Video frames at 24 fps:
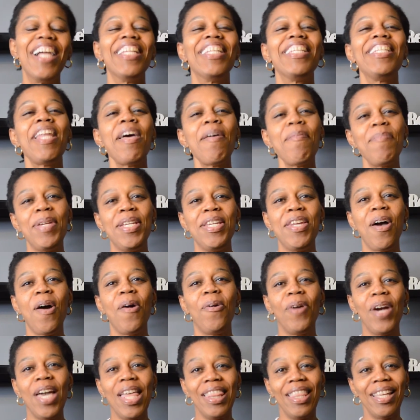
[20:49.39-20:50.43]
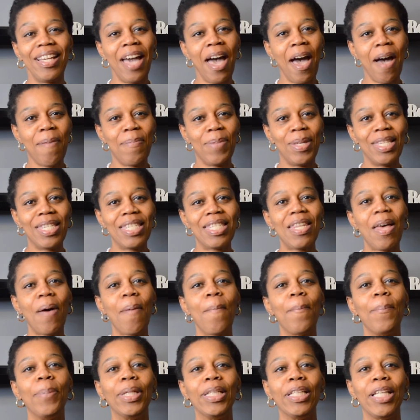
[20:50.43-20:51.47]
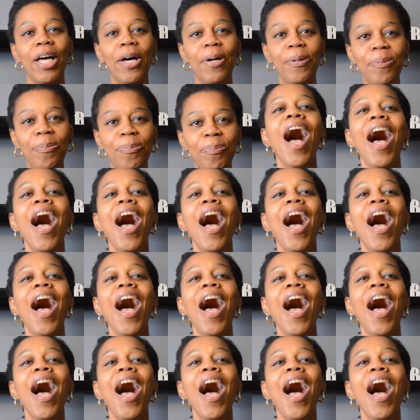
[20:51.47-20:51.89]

Let me know in the comments below.